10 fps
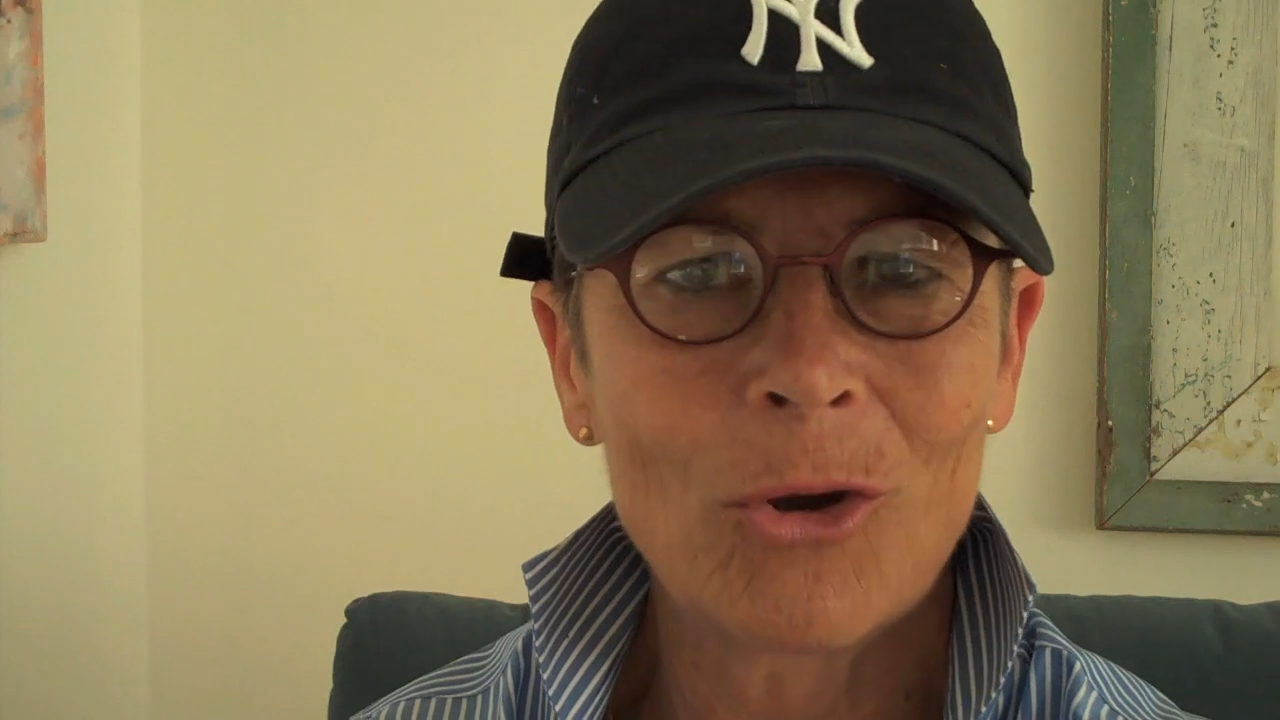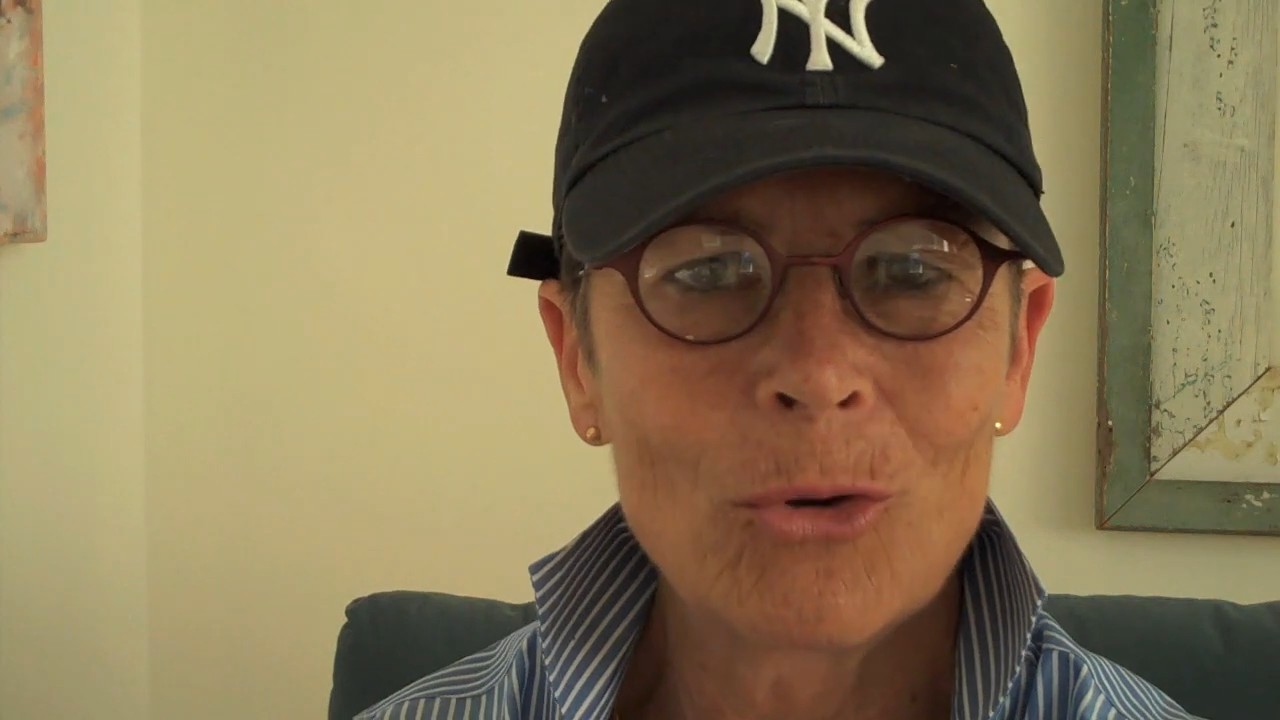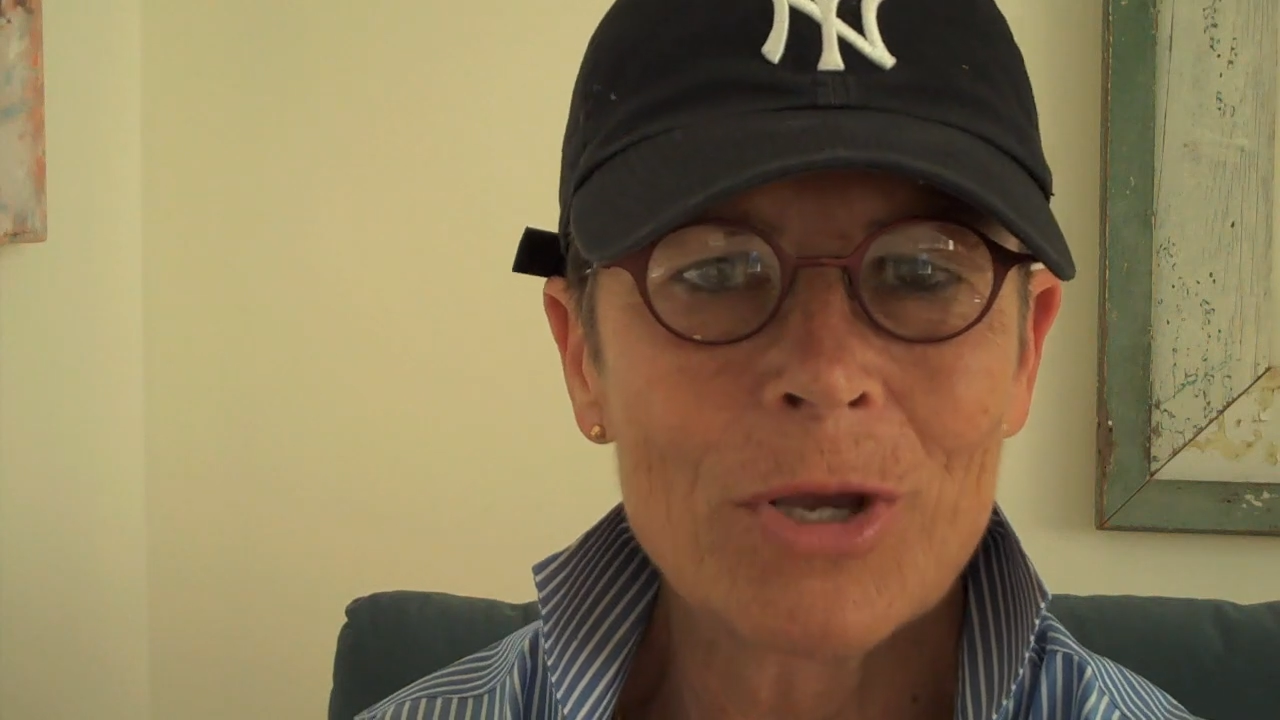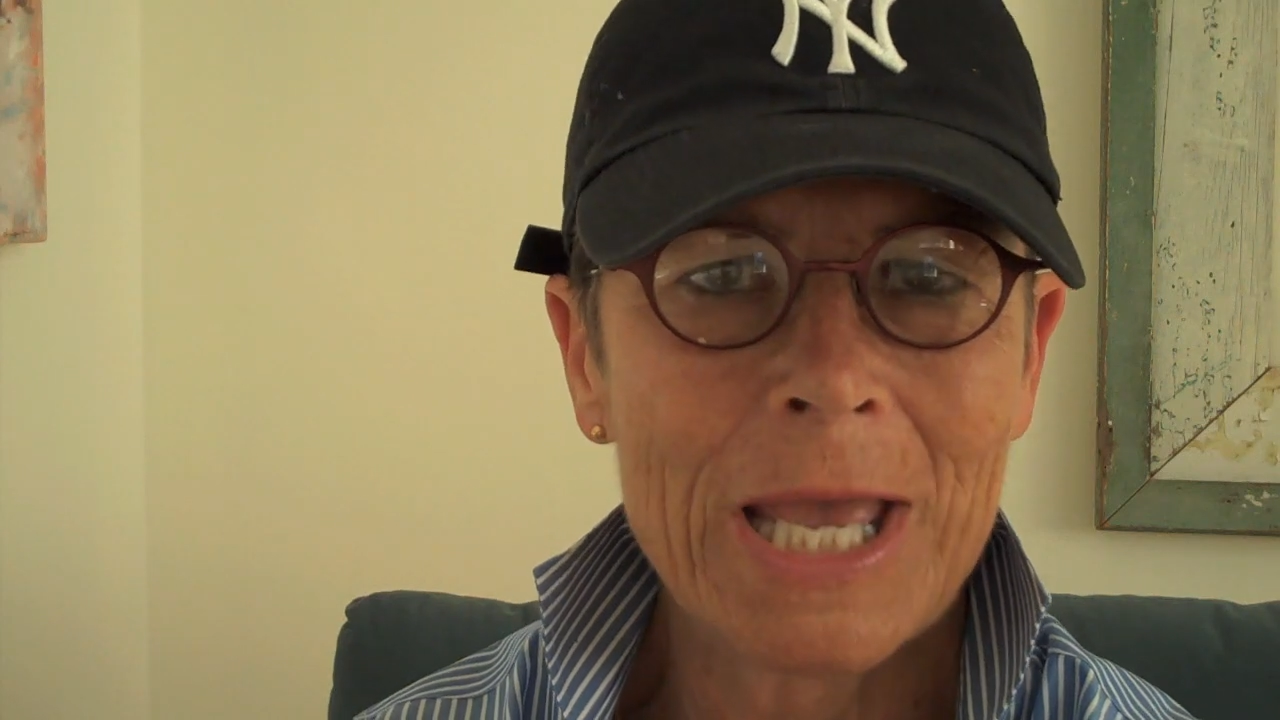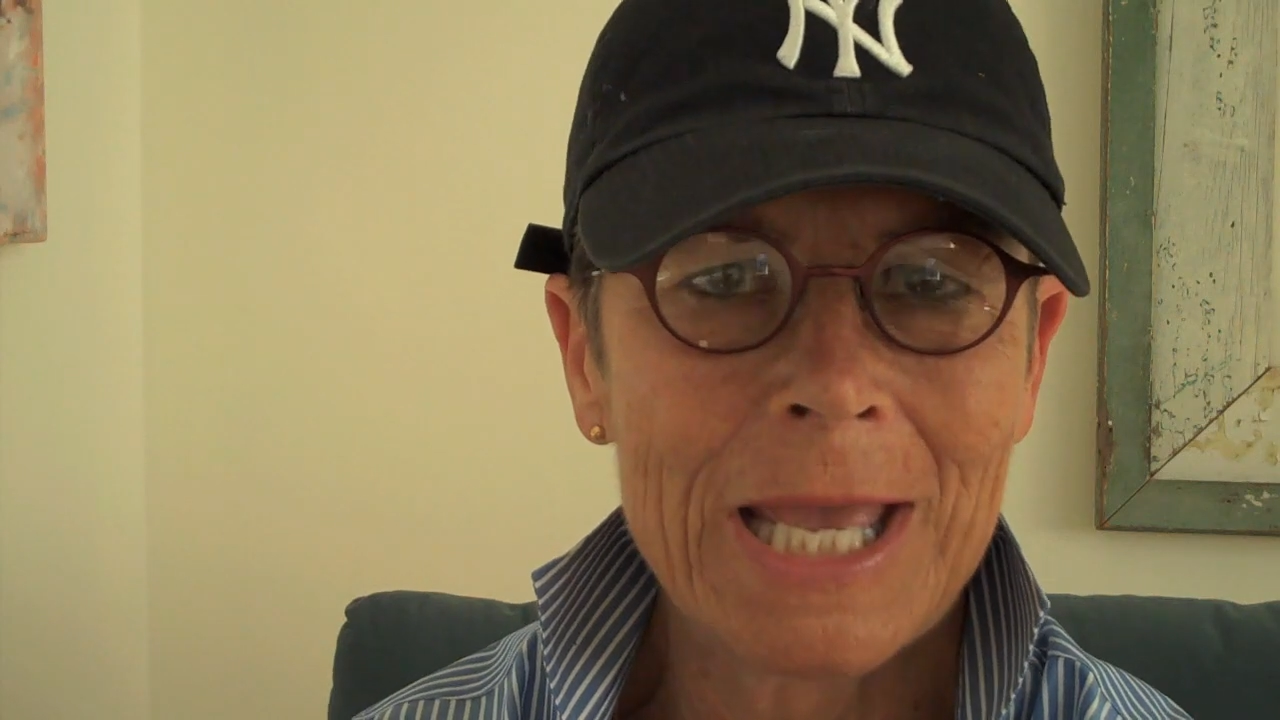
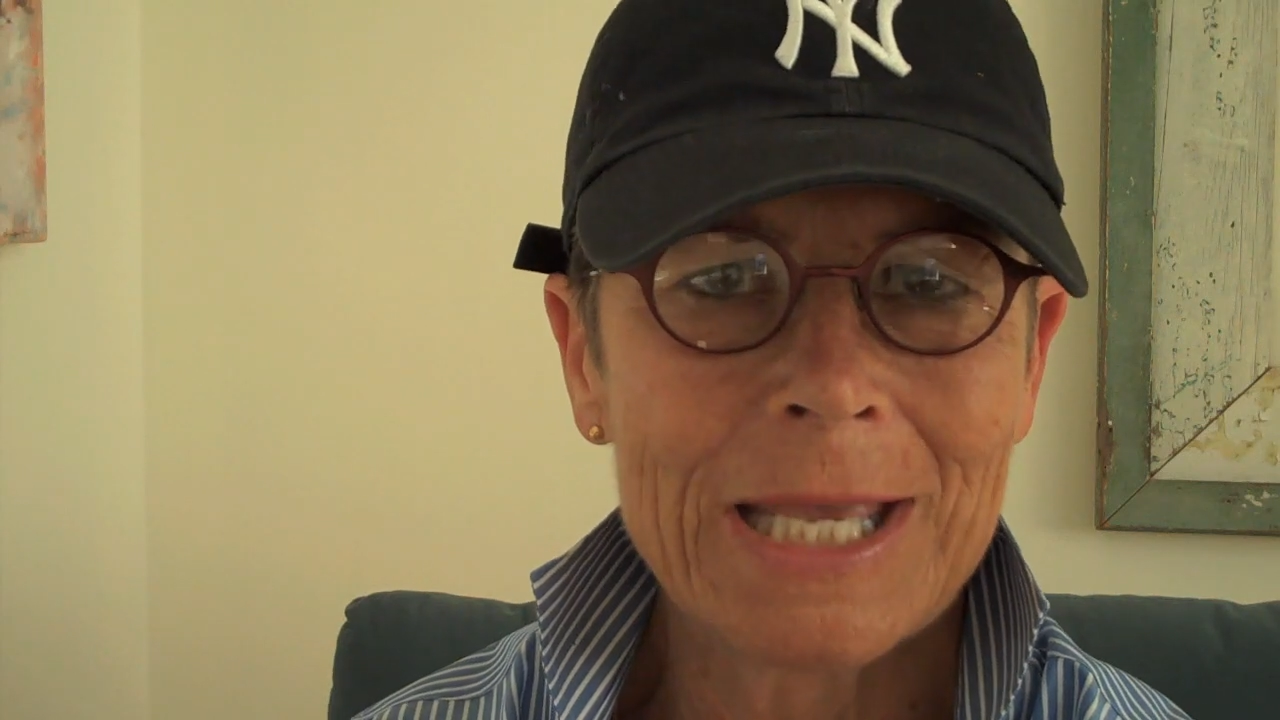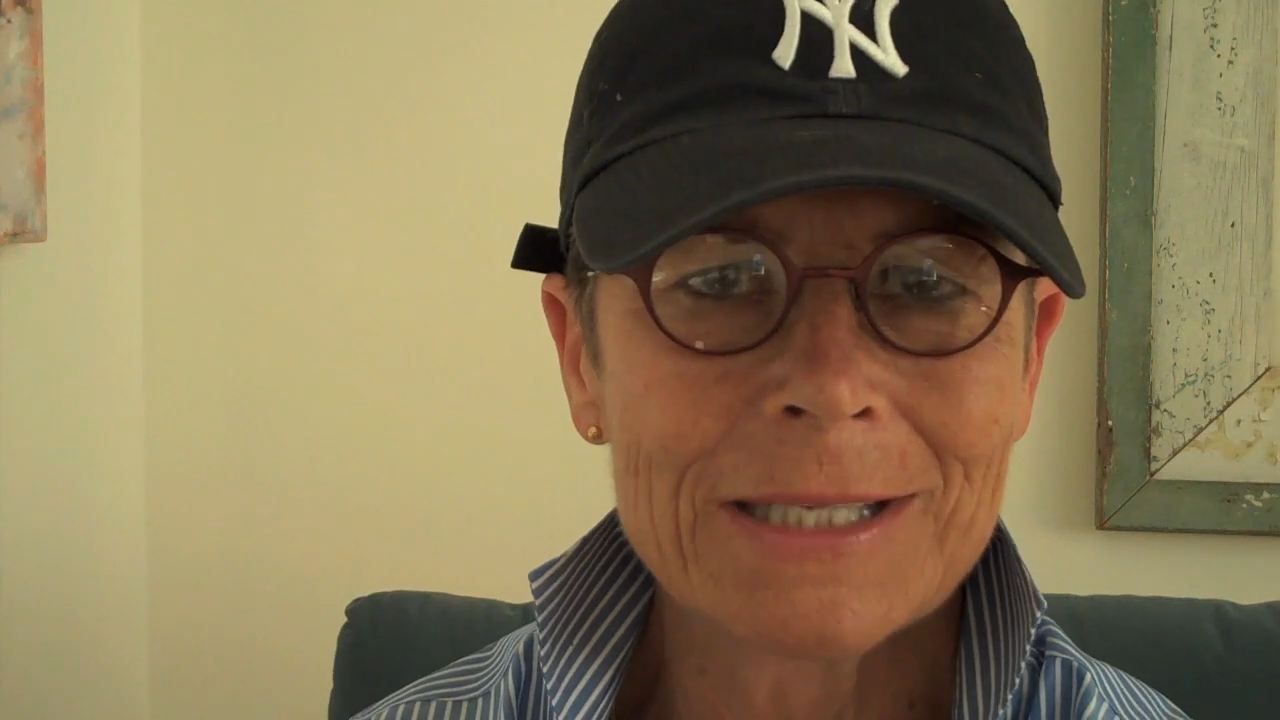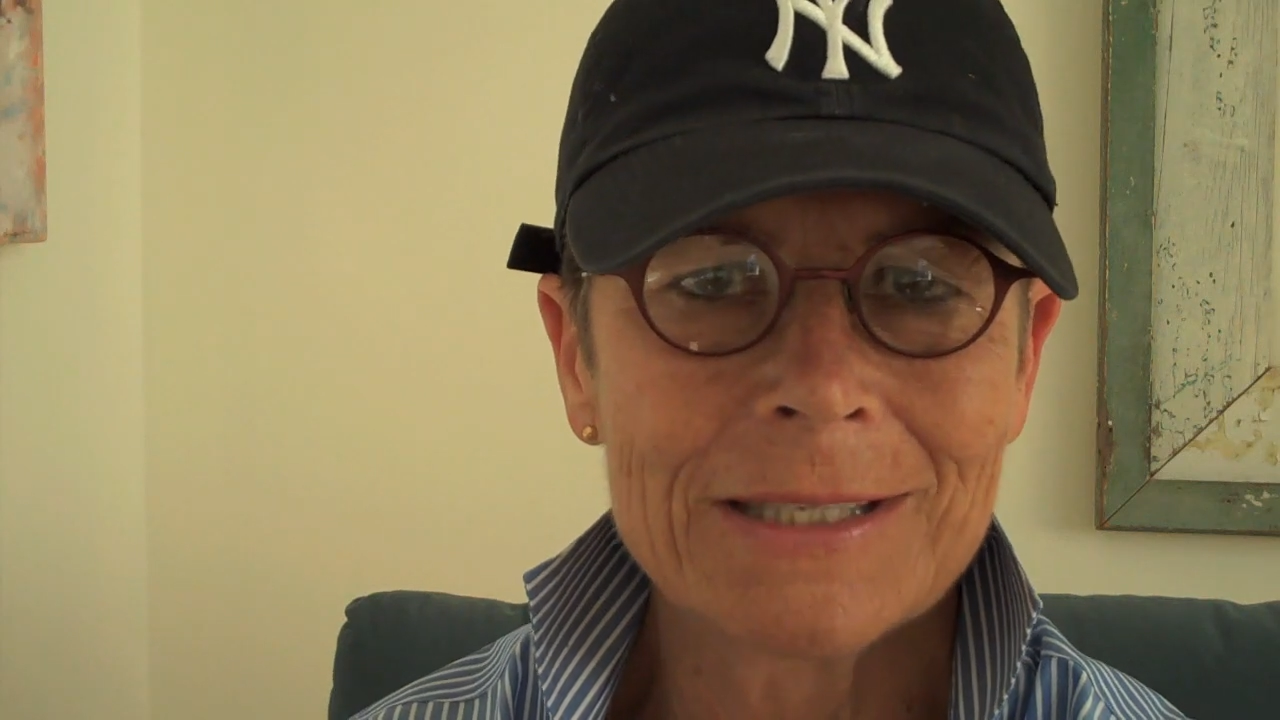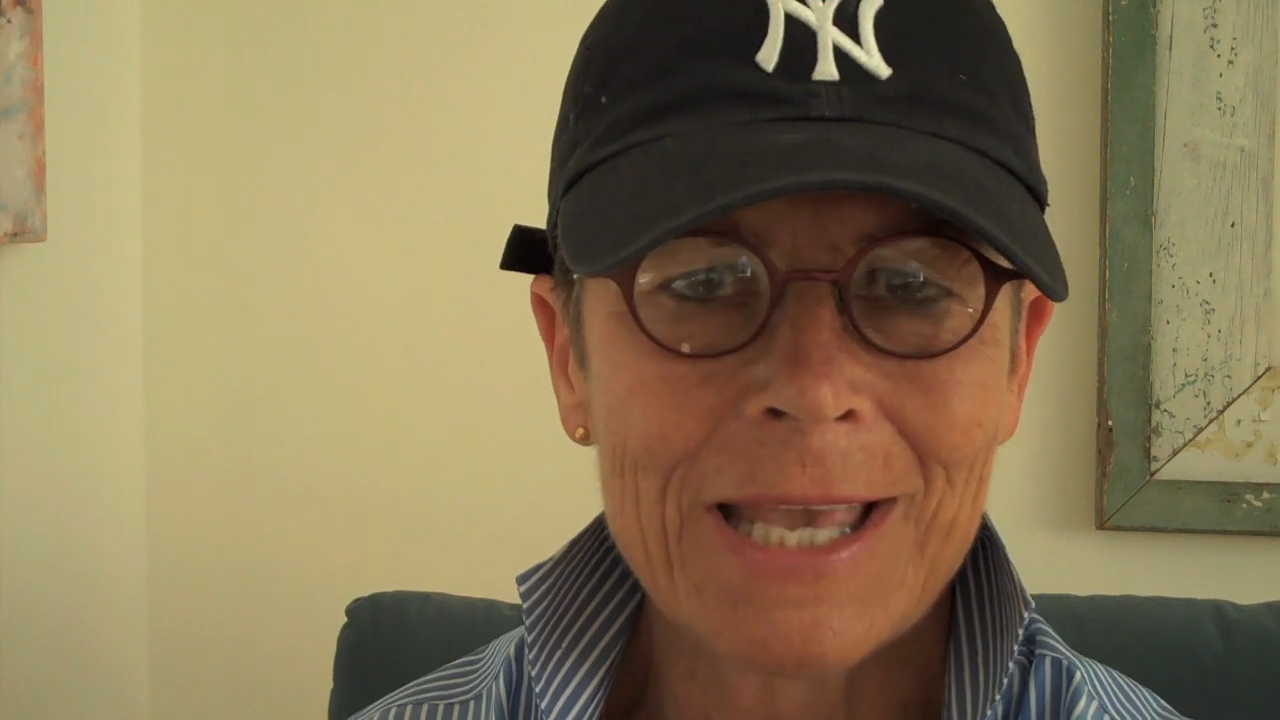okay and